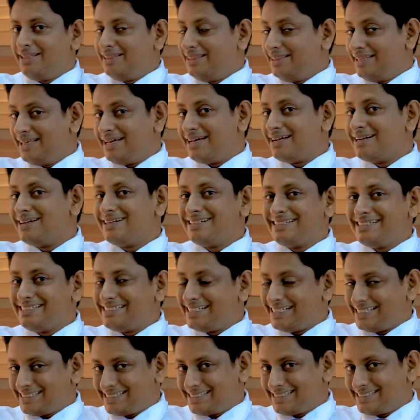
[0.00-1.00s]
There are
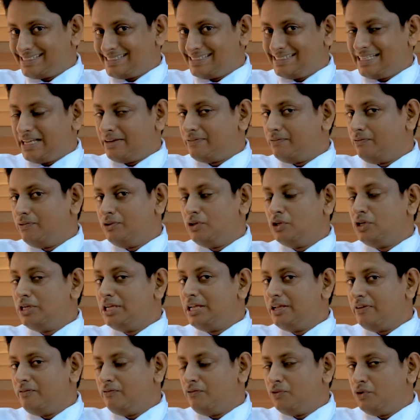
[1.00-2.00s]
tests that will
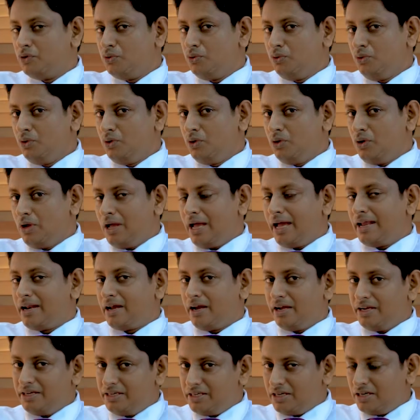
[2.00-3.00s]
give you an
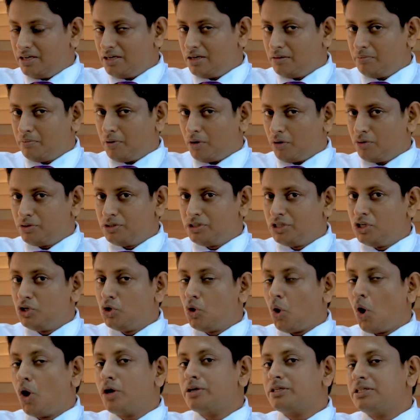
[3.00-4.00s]
idea about the
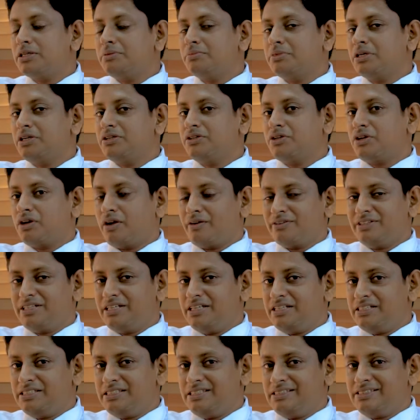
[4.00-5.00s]
long-term control of the
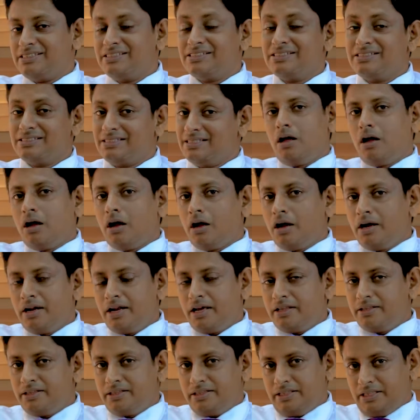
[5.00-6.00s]
disease.
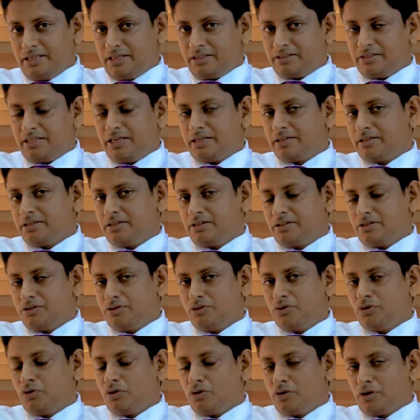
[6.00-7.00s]
Another thing that
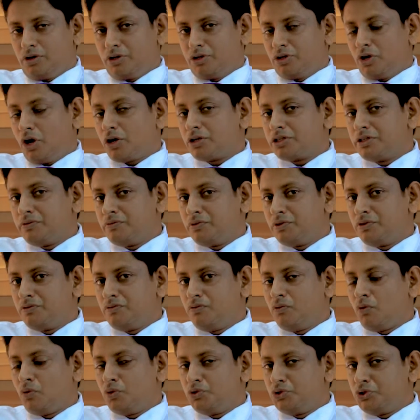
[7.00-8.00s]
your doctor
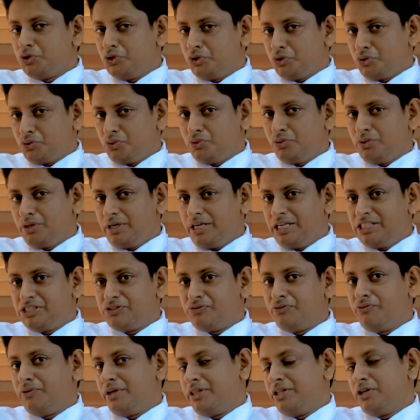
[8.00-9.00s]
would want to know is
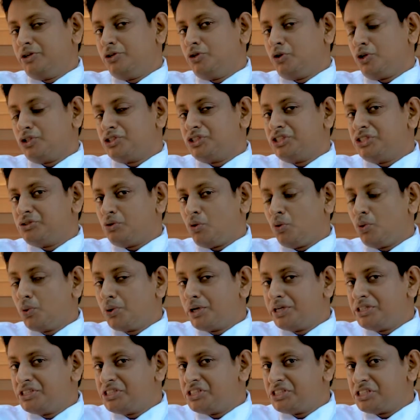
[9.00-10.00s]
whether your
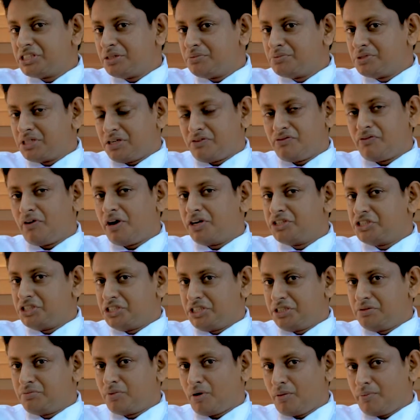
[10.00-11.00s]
organ systems are
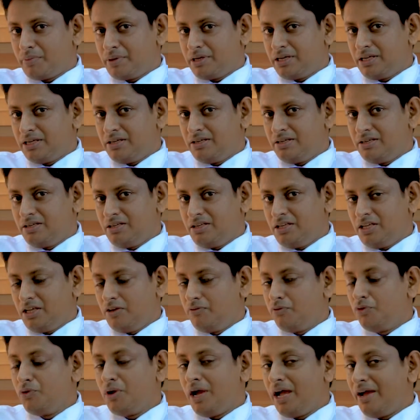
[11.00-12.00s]
functioning properly.
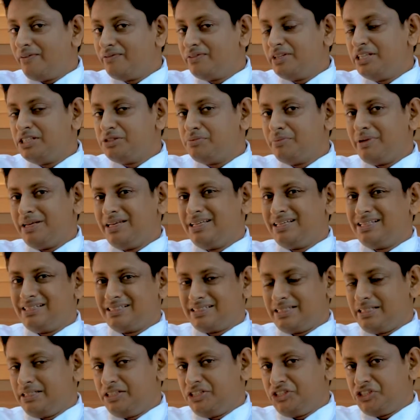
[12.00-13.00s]
If you have these medical
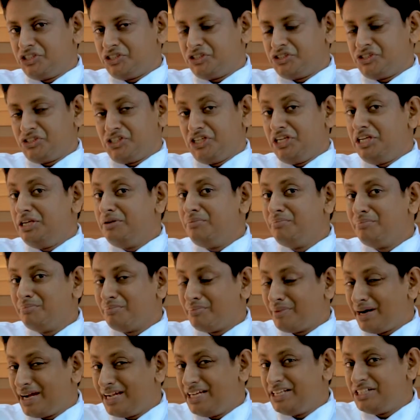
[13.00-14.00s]
conditions, he
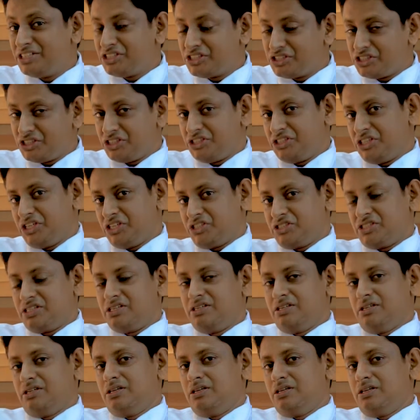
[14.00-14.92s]
might suggest